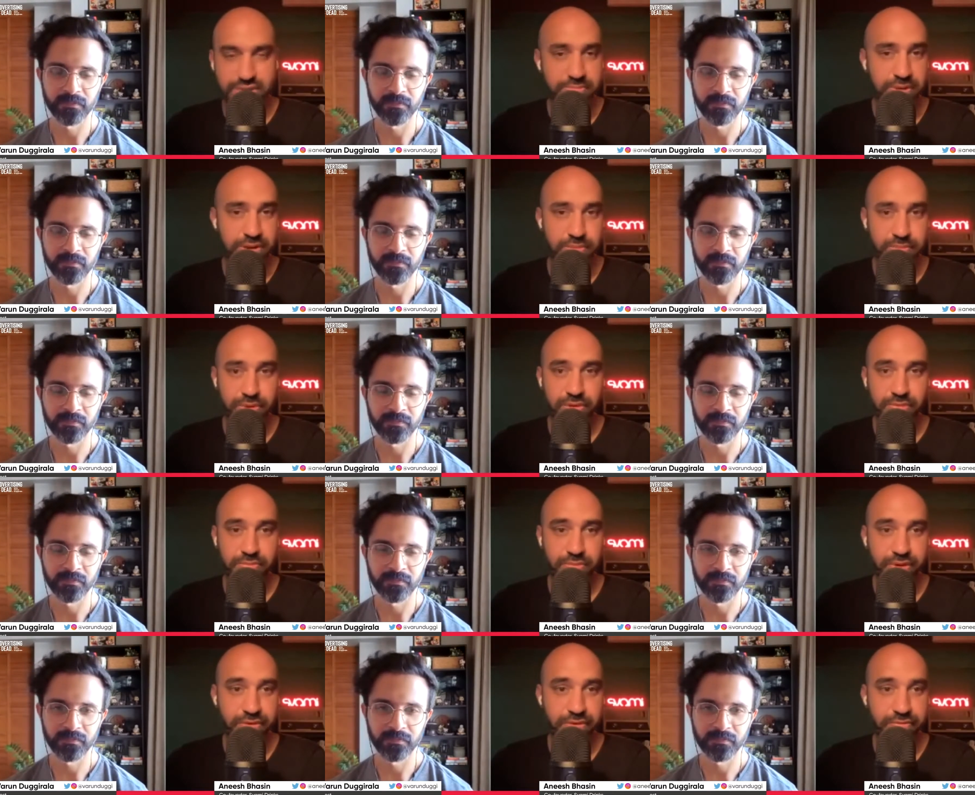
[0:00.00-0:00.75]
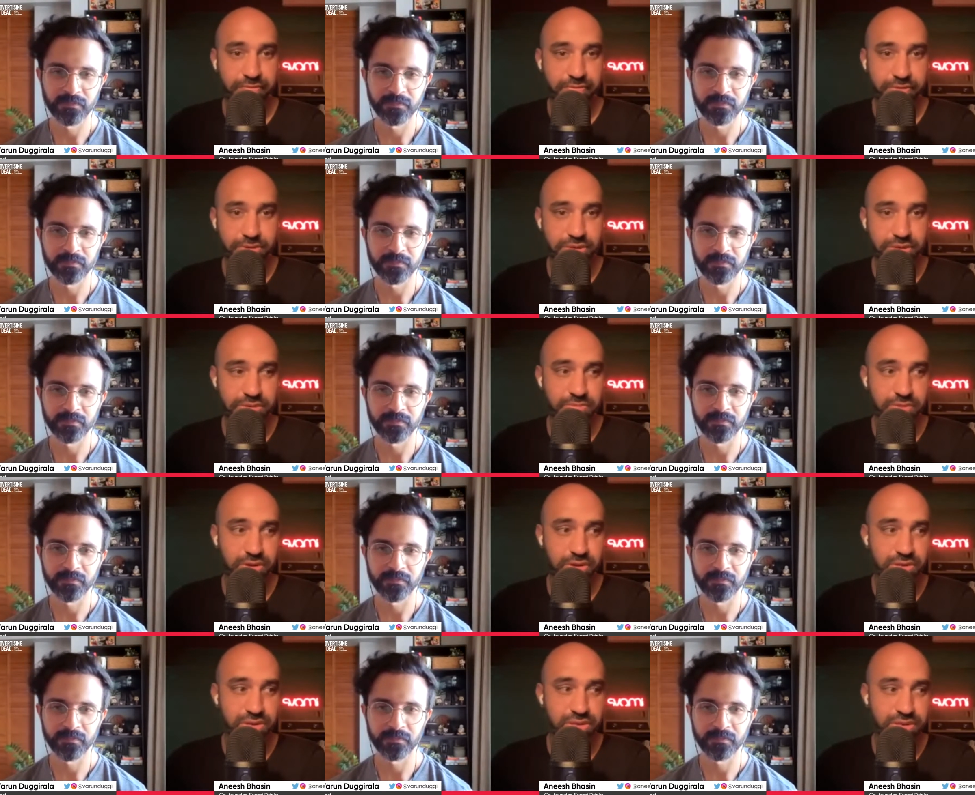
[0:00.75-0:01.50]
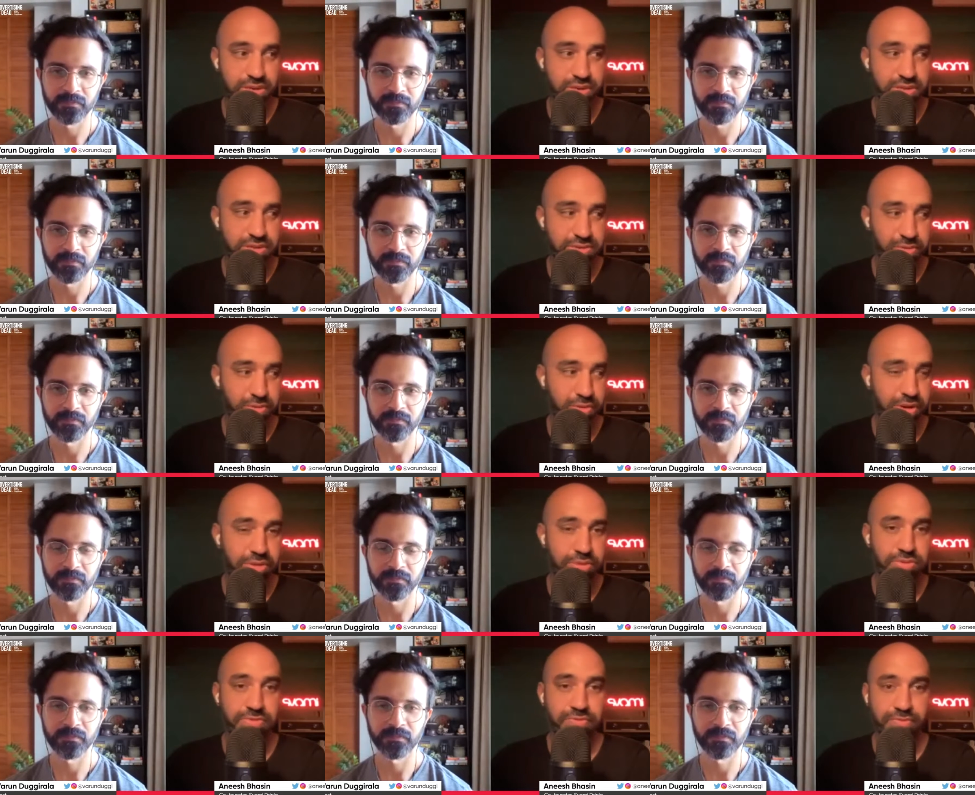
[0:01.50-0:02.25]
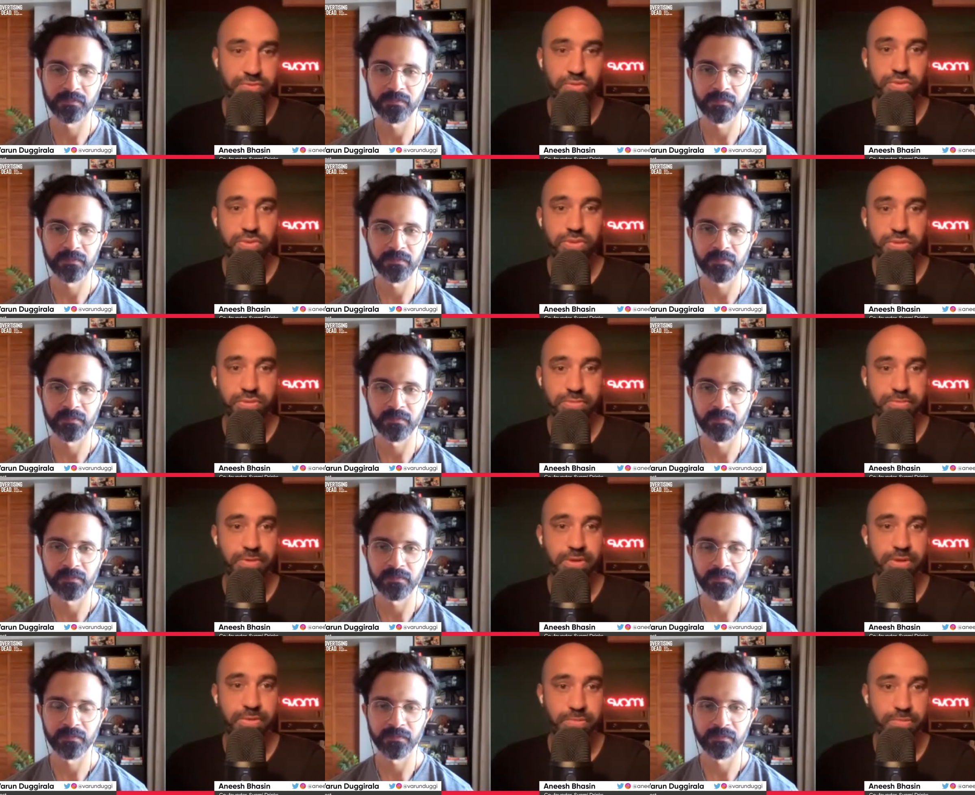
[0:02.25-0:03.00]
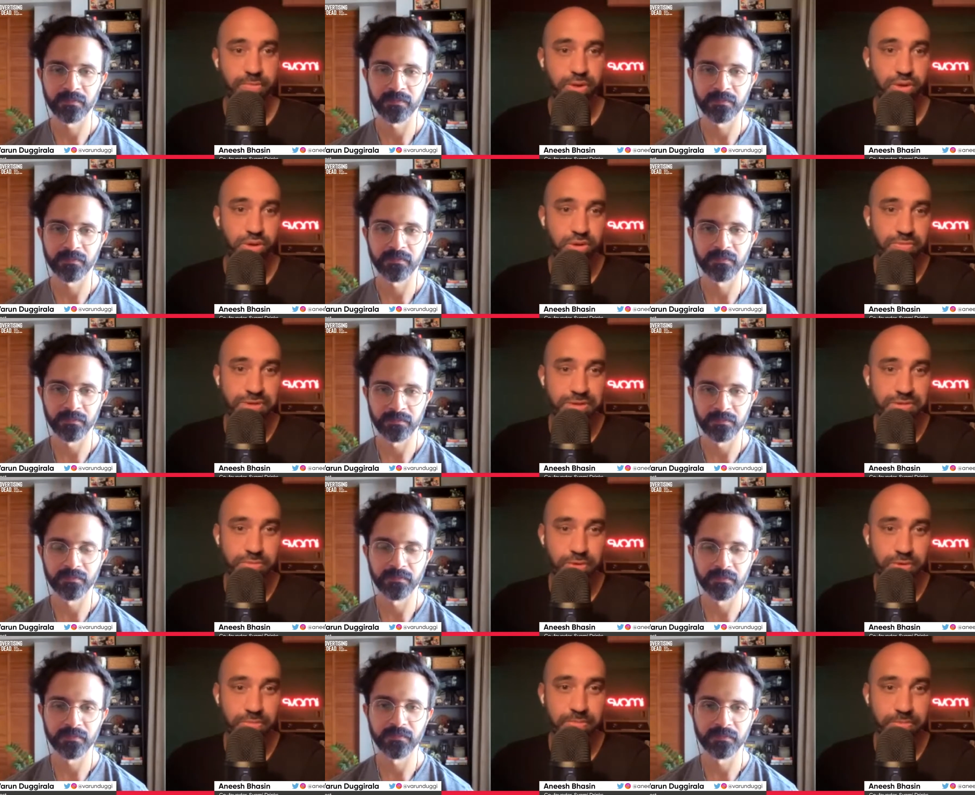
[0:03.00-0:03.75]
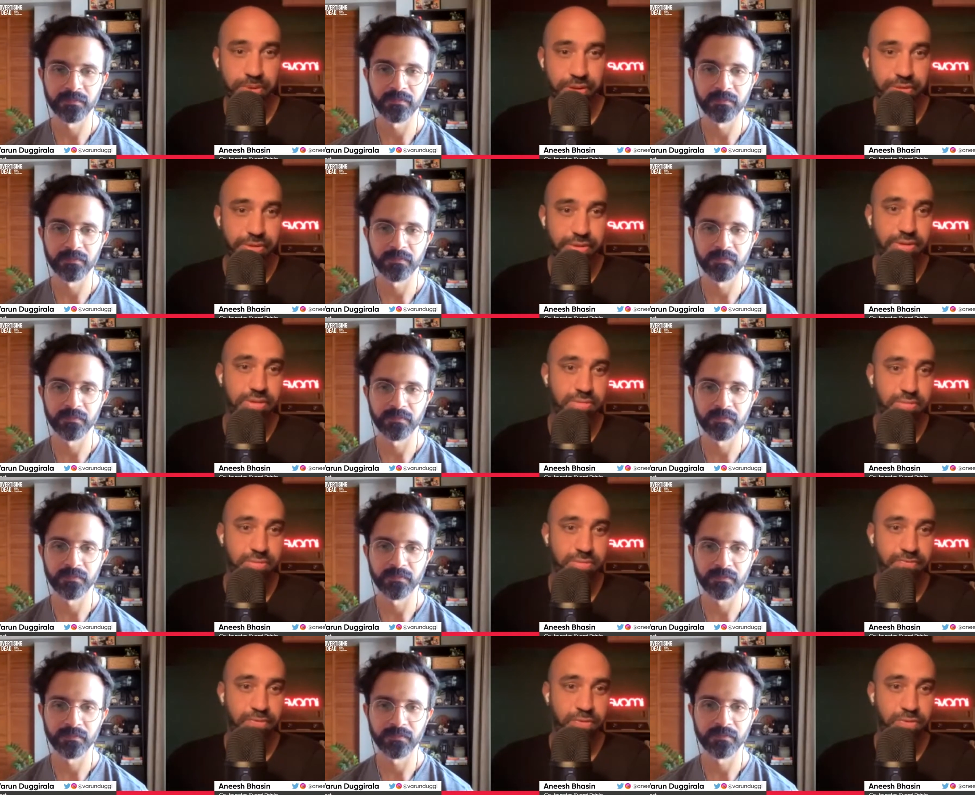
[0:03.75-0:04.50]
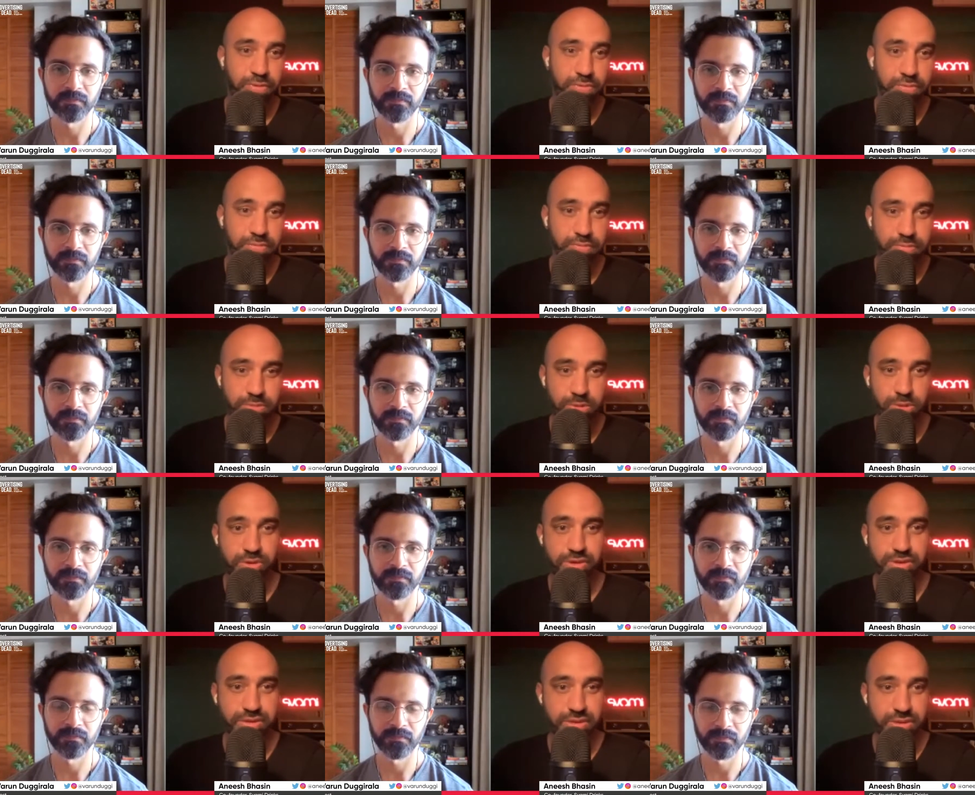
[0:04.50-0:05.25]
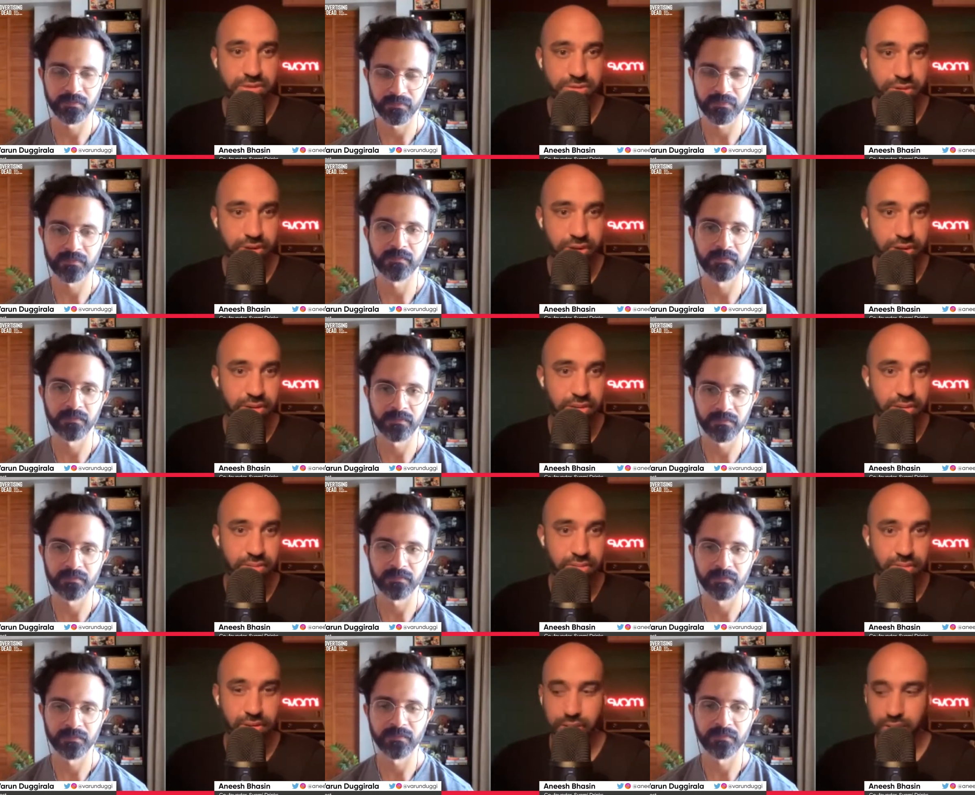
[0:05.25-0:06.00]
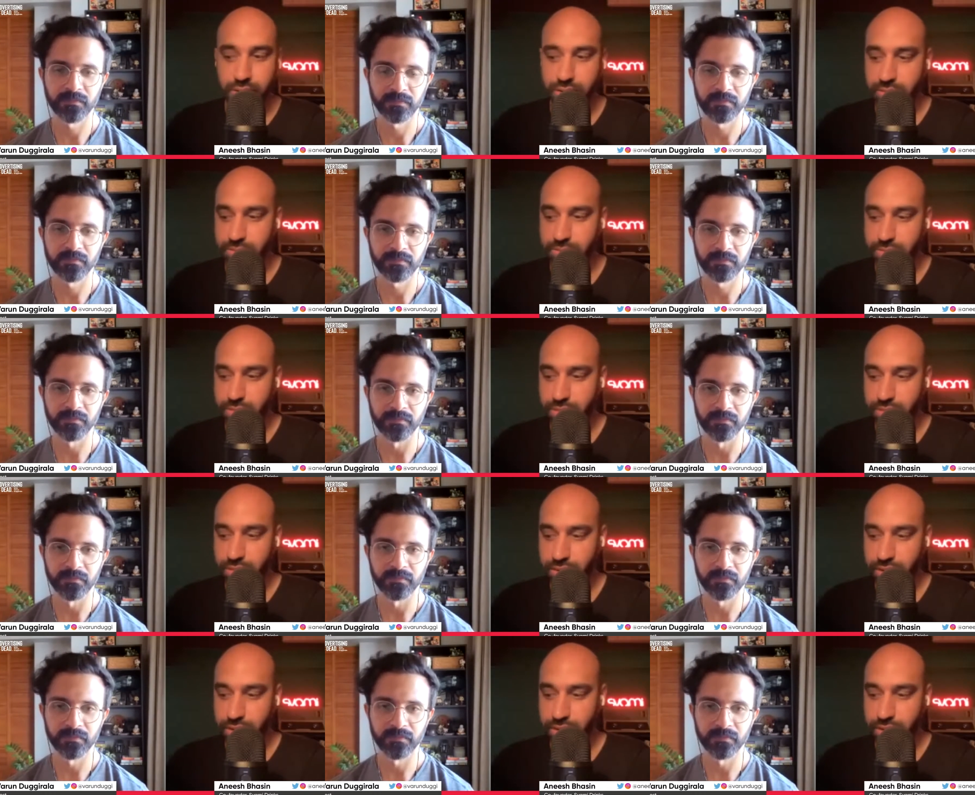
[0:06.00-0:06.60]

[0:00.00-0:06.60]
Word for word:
Speaker 1: speak about beverages because it's so linked to food. We, we always want better food choices, right? Um, mm.